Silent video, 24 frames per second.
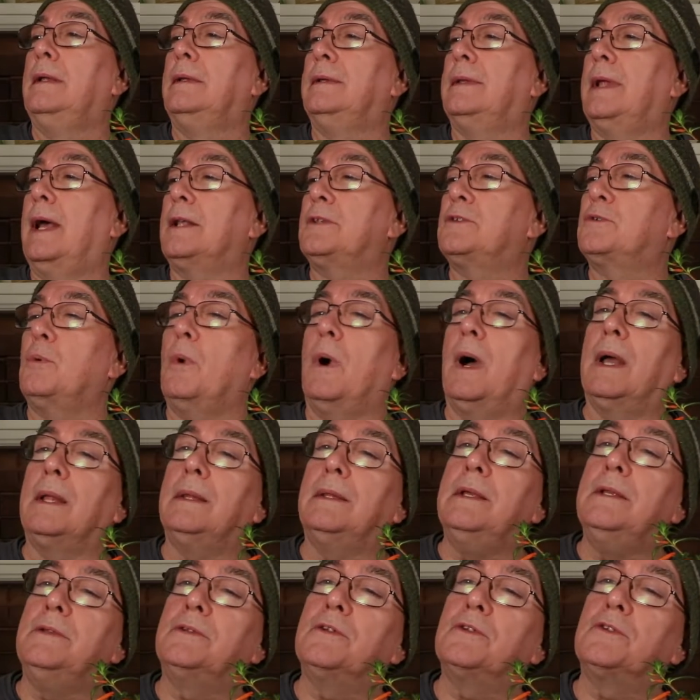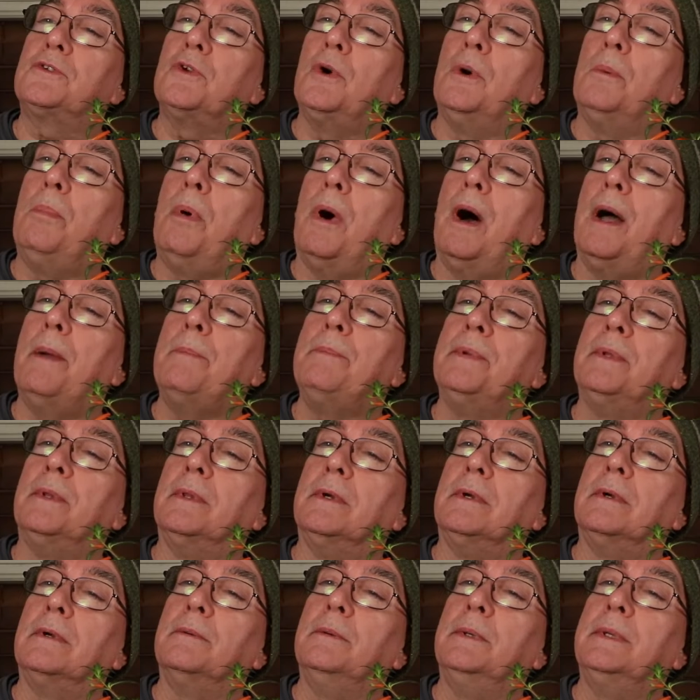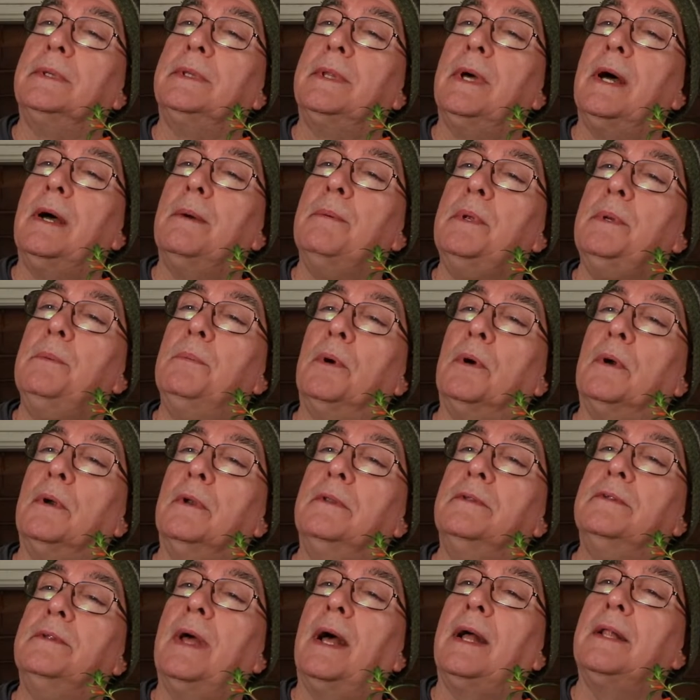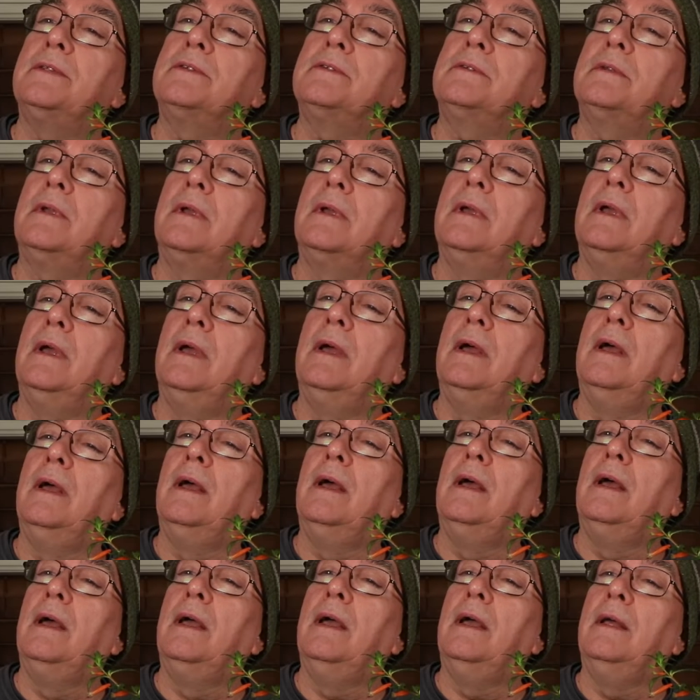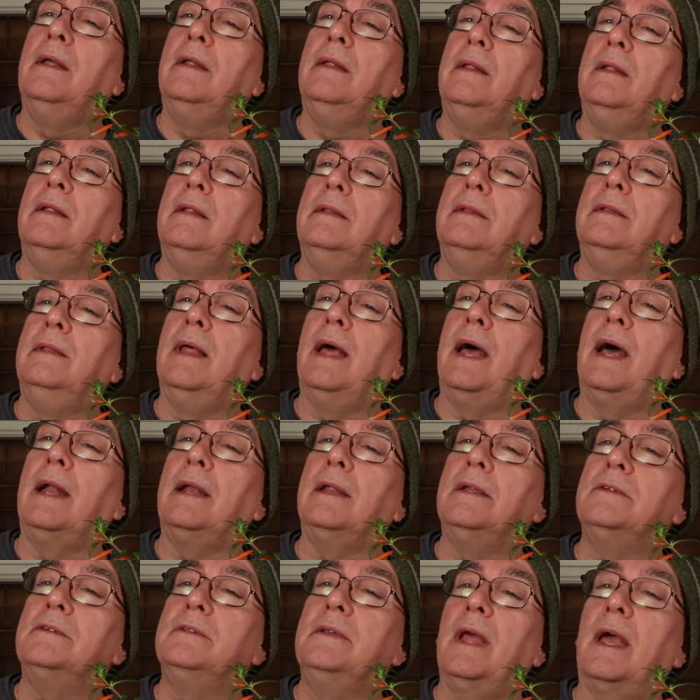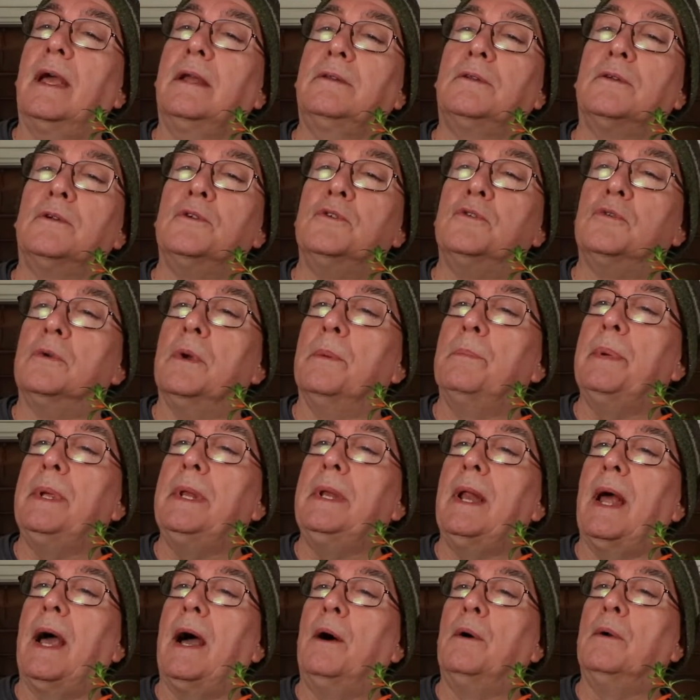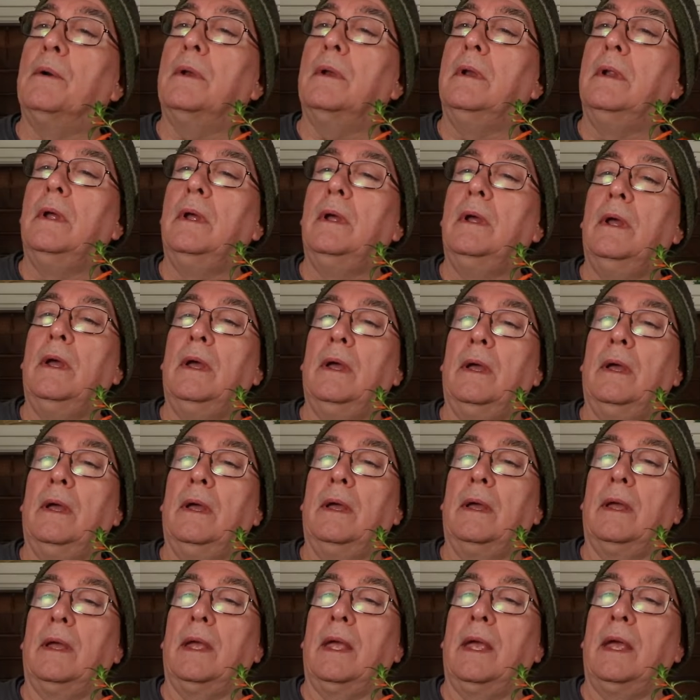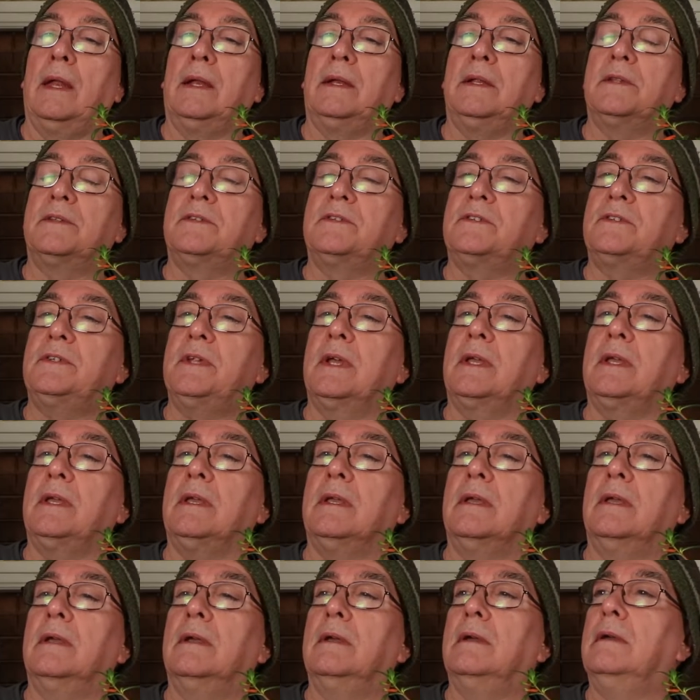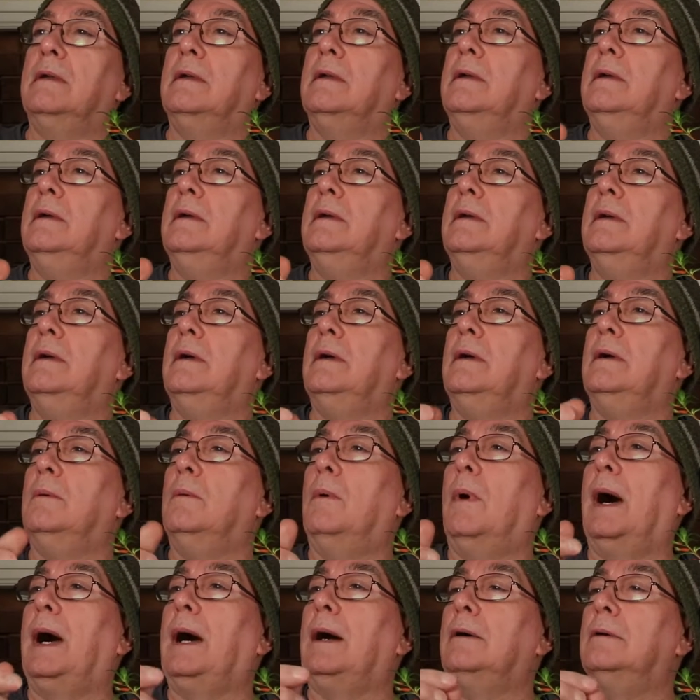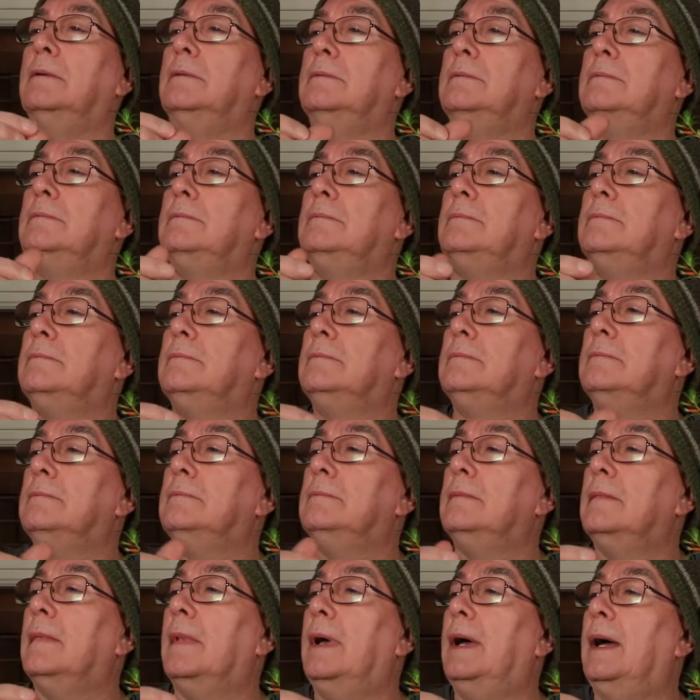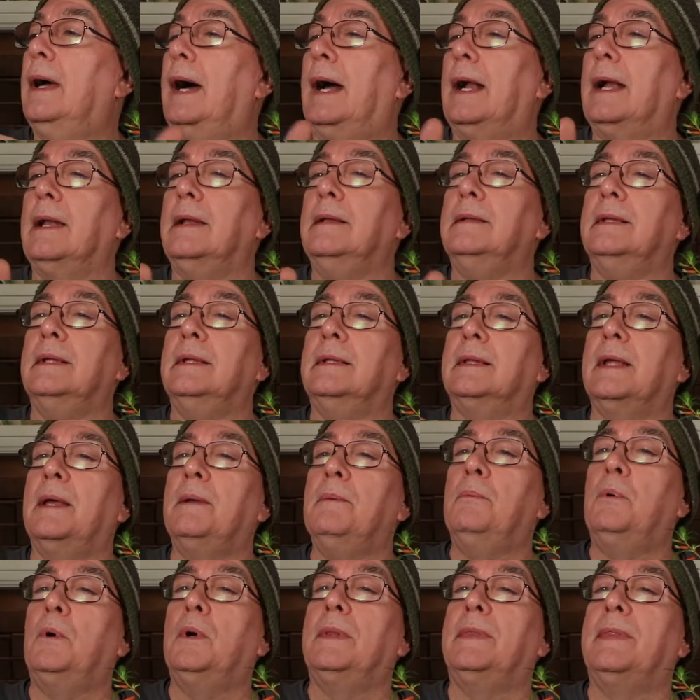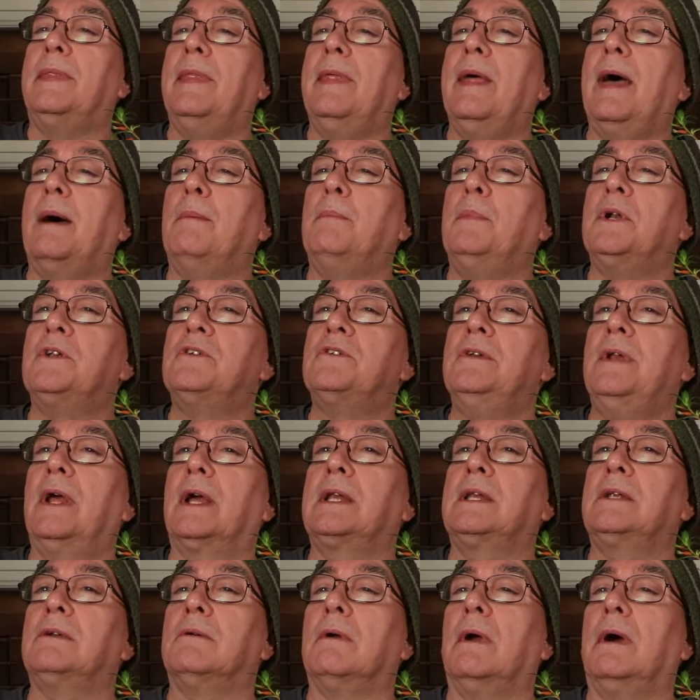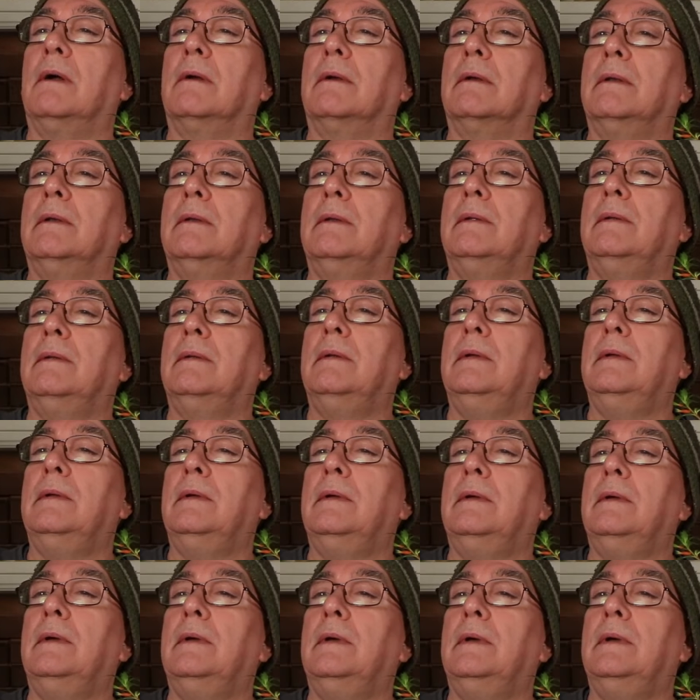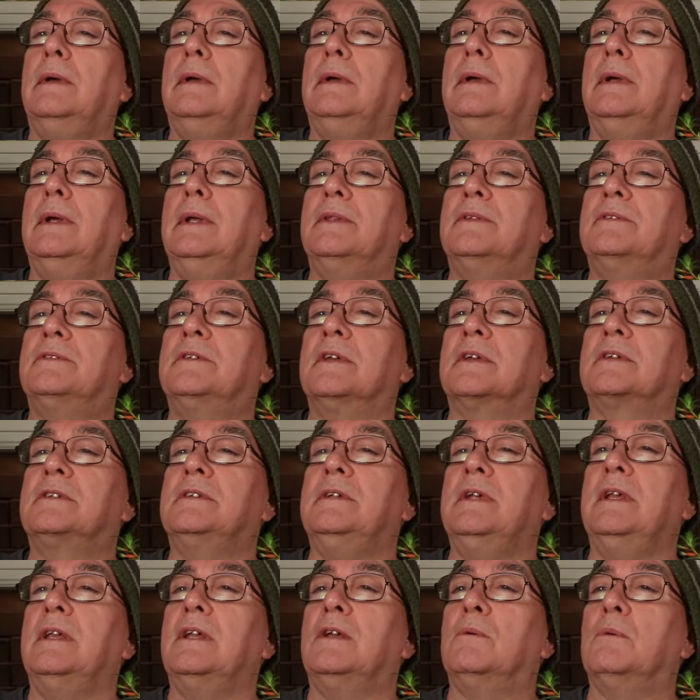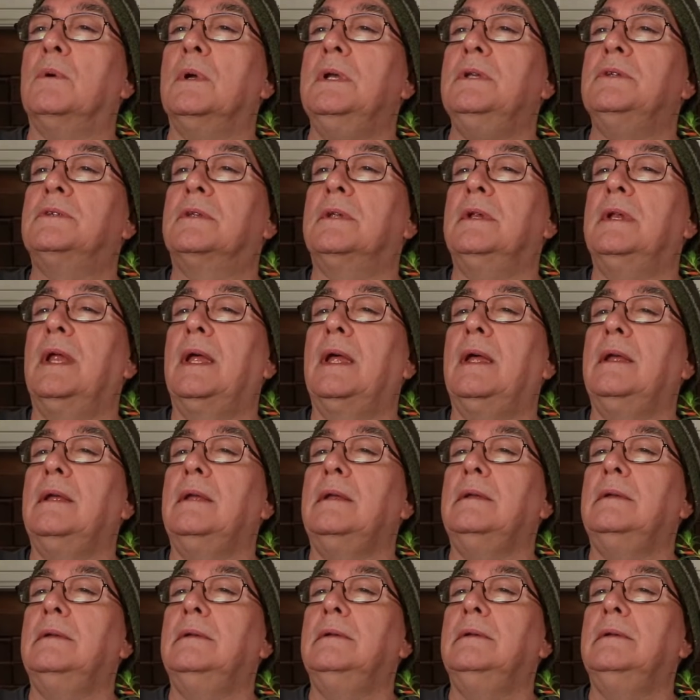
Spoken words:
That's why these are so popular with the hummingbirds. That is nectar dripping out, and it's sticky. Wow. I didn't think they put that much nectar out. It's 60 degrees today.